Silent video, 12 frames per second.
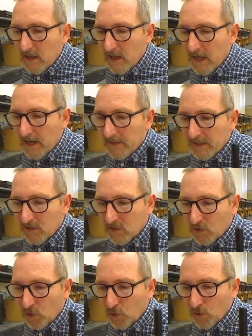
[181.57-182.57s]
And that's
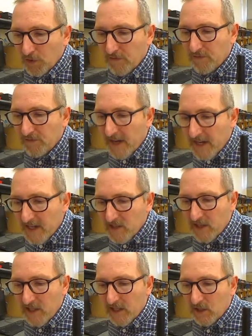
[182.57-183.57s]
called the phase
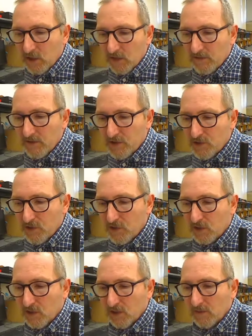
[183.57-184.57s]
angle of the
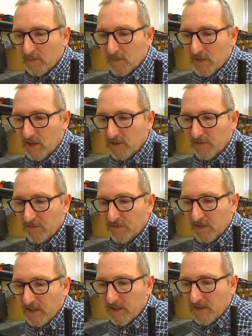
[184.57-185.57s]
circuit. If
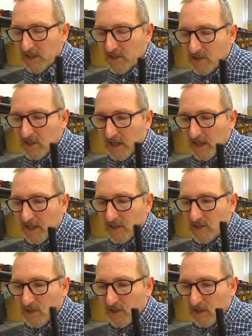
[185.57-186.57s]
in this case
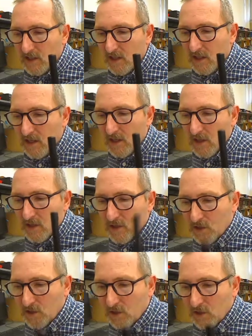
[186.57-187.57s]
the
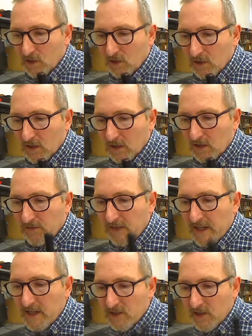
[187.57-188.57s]
circuit
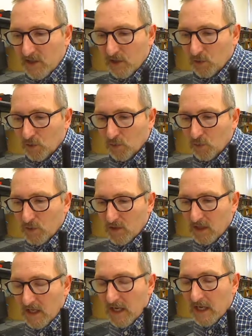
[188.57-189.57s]
phase angle was
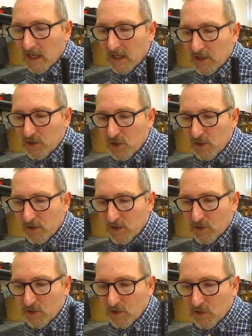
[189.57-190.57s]
large, the
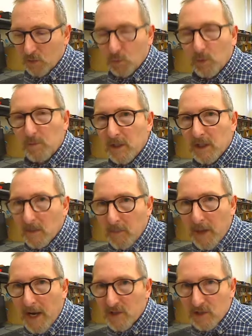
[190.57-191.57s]
circuit would be a
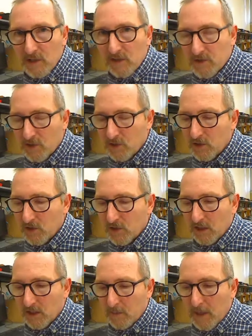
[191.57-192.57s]
capacitive circuit.
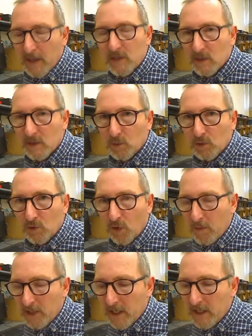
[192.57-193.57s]
The capacitor would
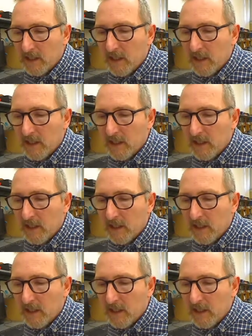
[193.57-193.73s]
dominate.